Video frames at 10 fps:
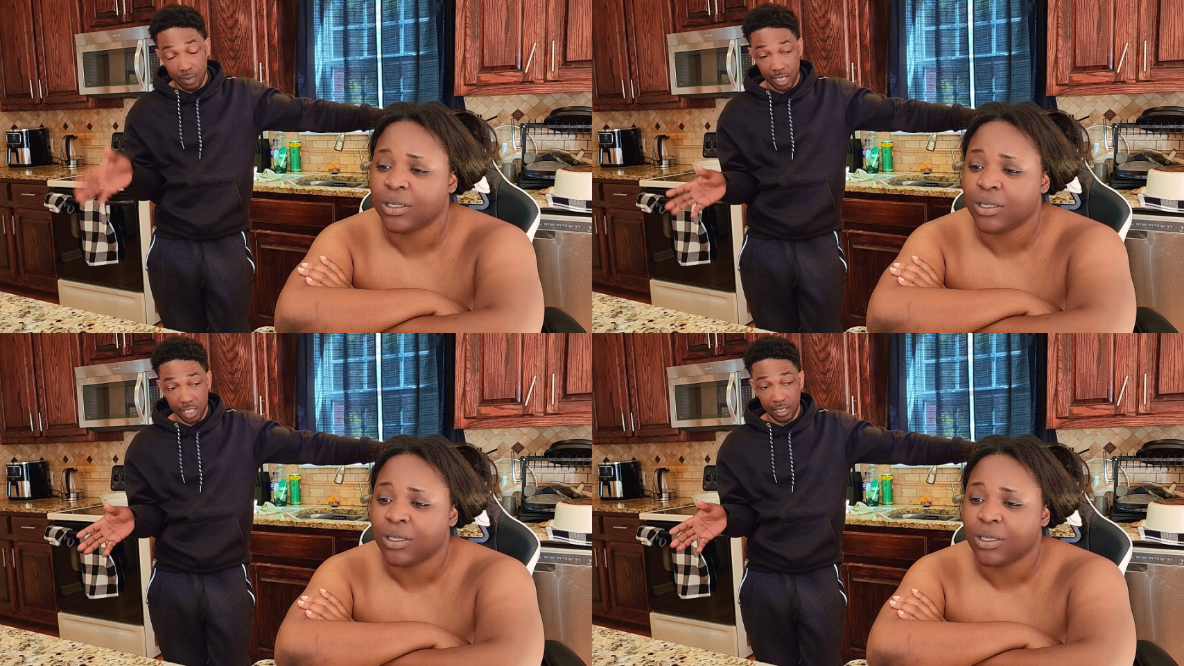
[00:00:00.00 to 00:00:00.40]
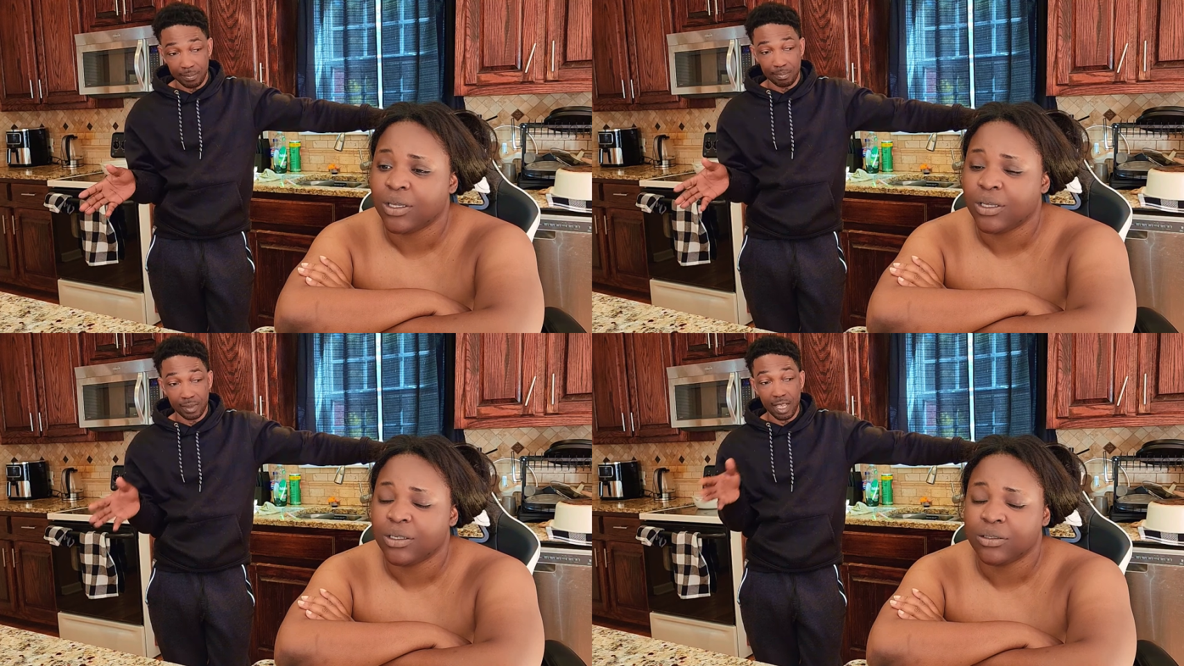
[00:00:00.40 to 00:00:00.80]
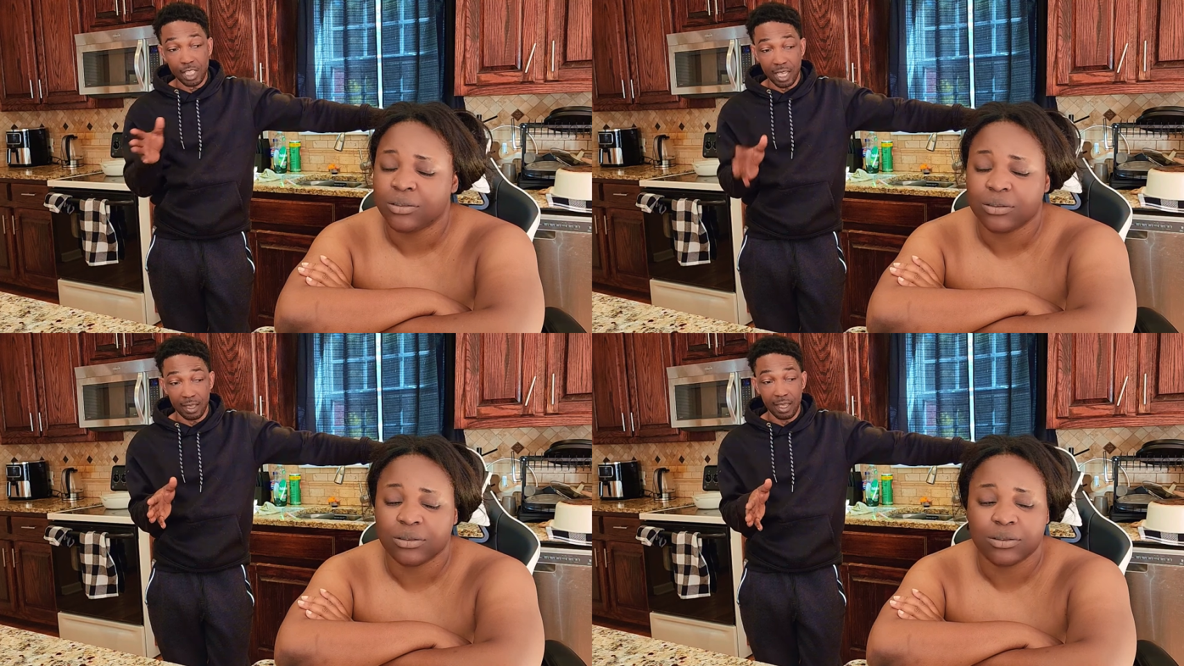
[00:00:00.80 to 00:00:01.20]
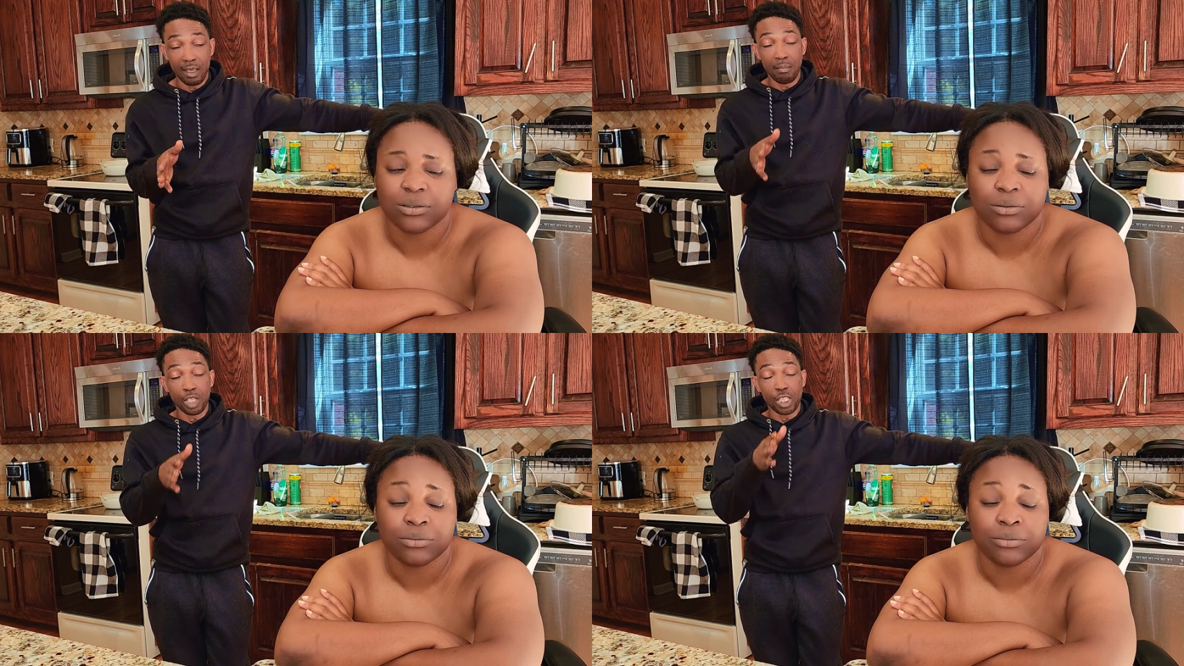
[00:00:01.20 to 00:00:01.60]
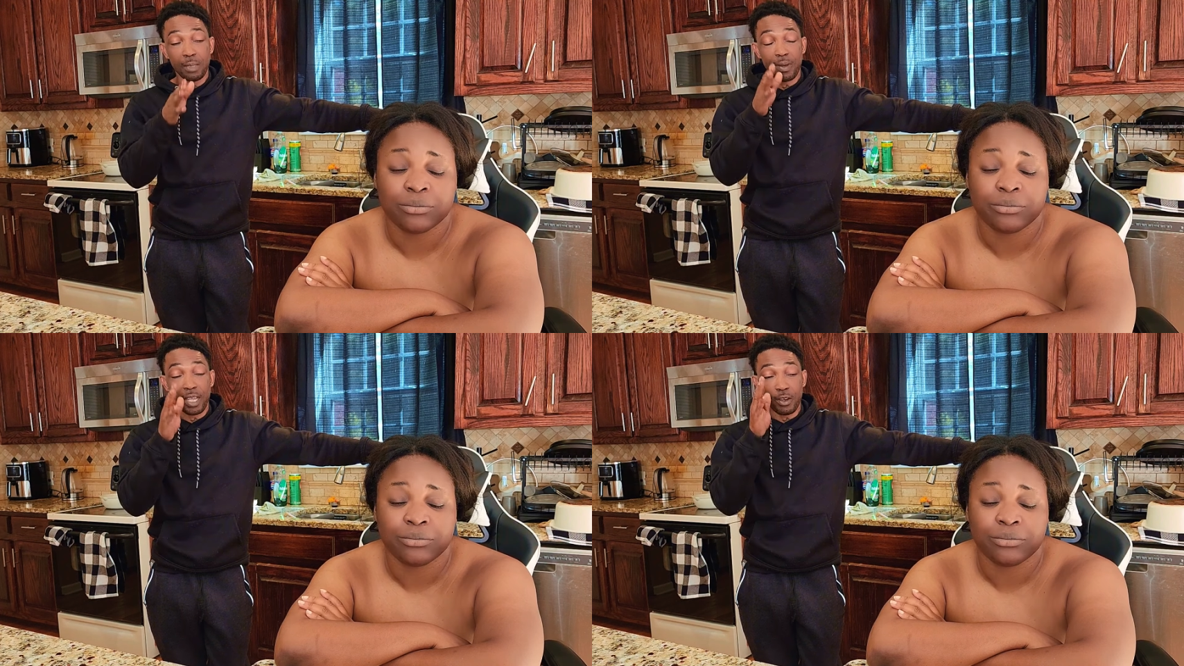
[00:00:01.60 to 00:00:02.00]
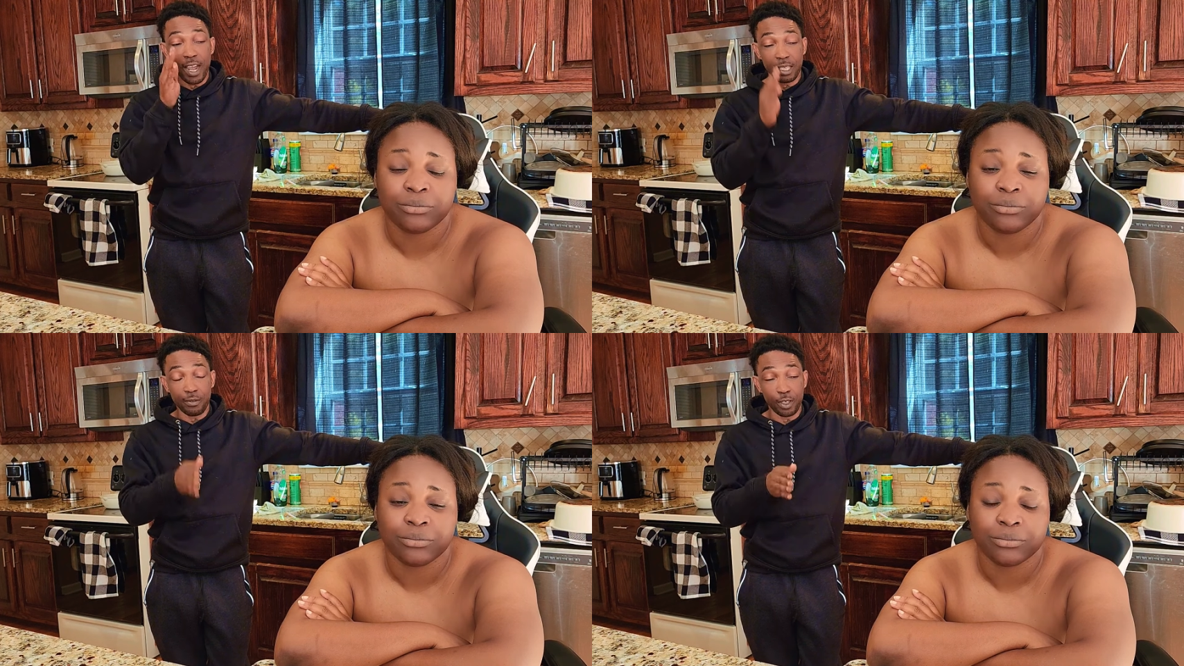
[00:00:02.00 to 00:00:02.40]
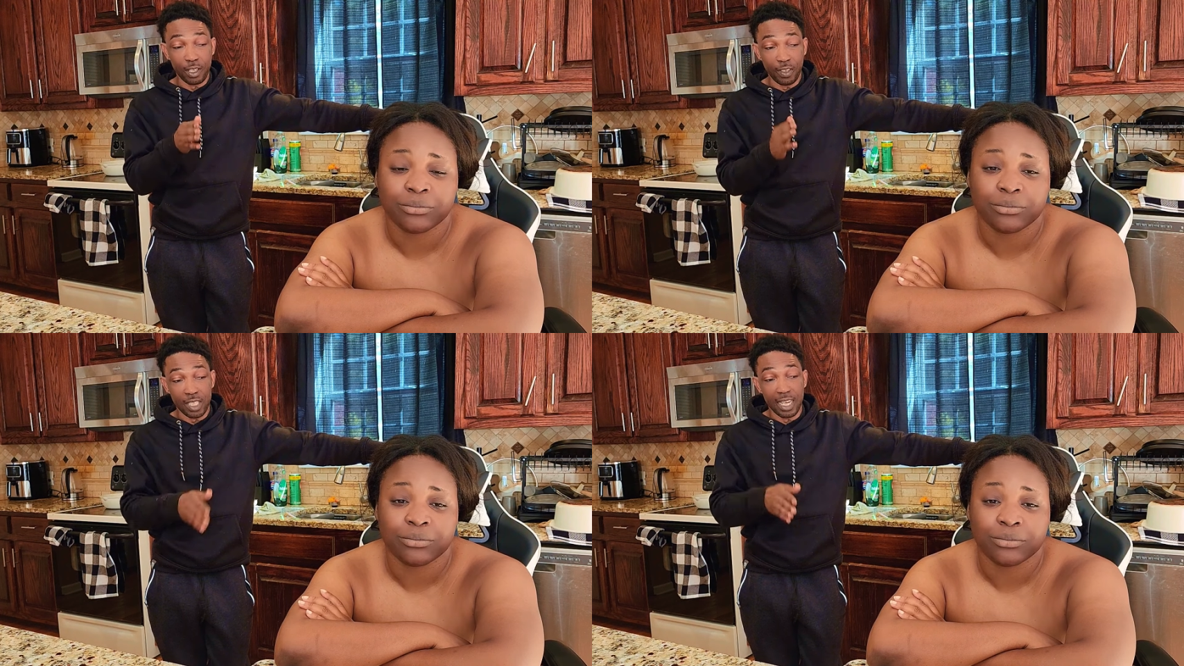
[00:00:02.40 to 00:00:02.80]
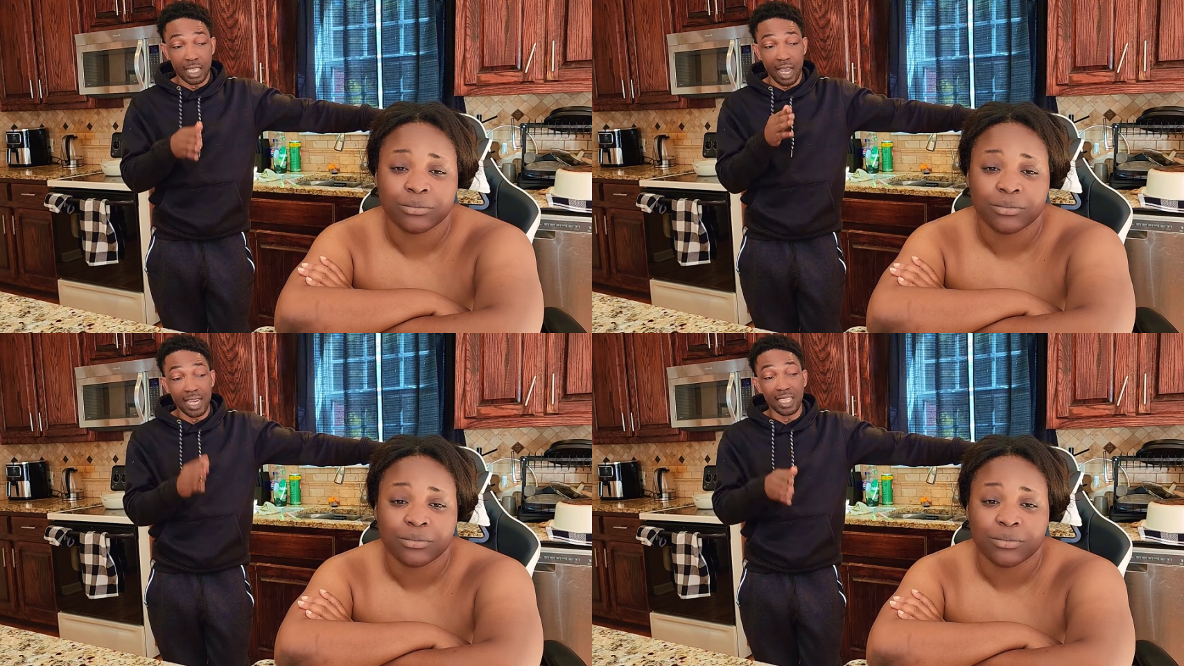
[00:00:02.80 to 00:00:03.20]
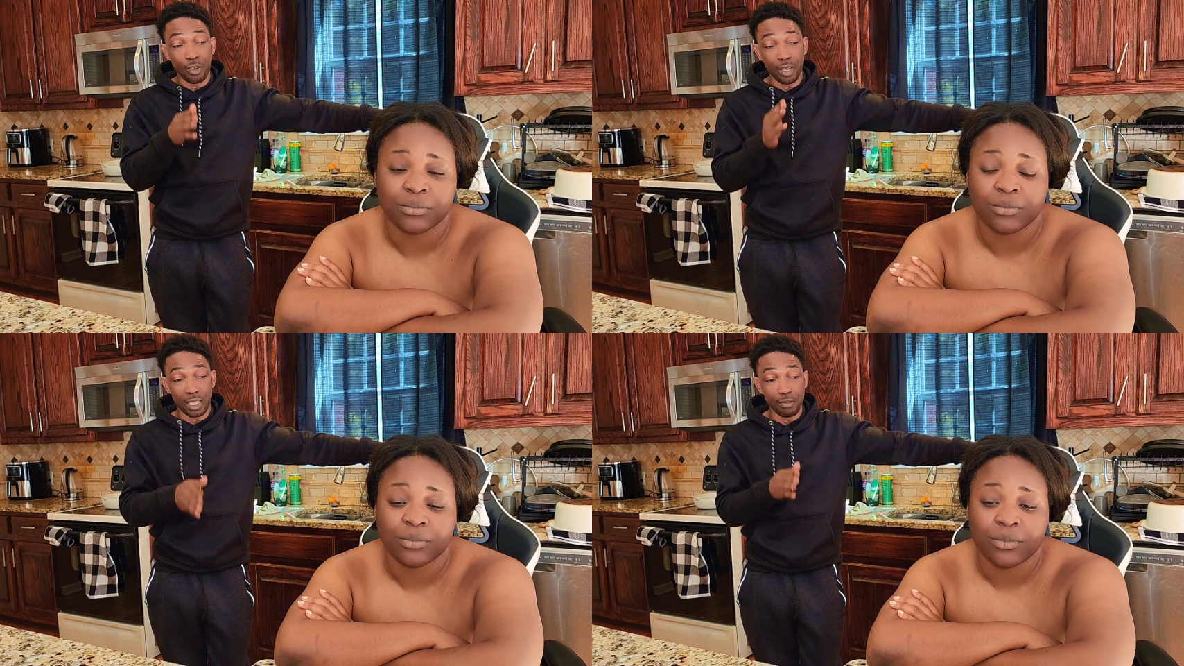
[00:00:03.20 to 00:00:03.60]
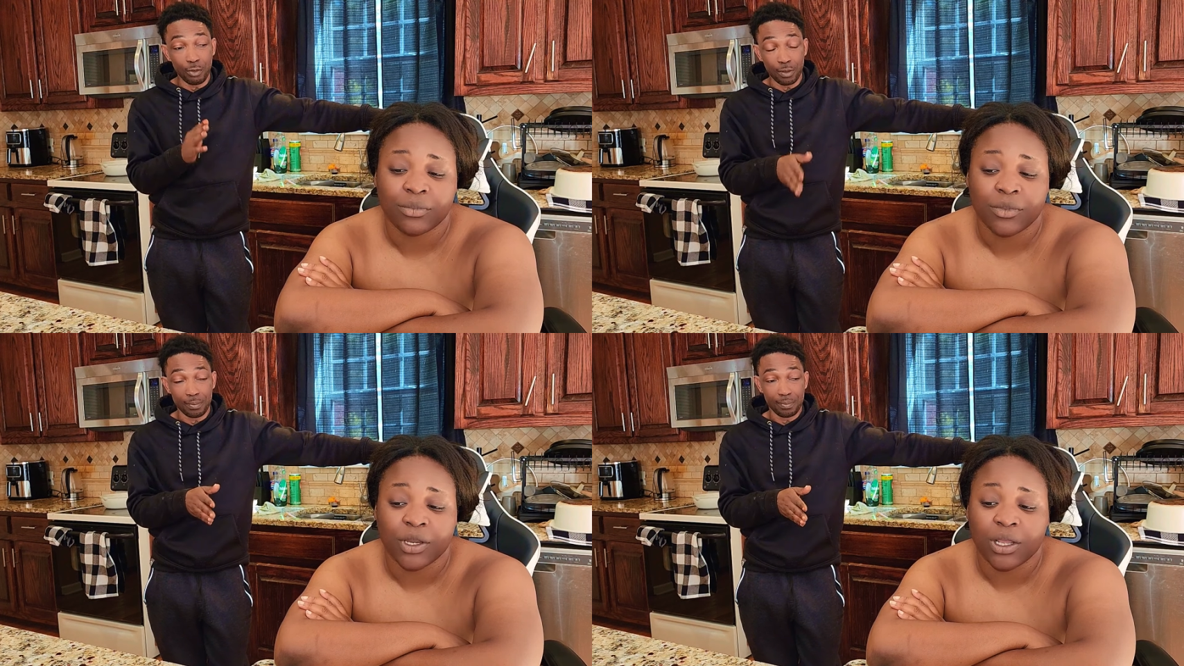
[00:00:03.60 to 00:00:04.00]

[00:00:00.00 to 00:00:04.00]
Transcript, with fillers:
Speaker 1: to me, Sashae. Sashae, me cheat from you right in front of your face and I until know you not even know.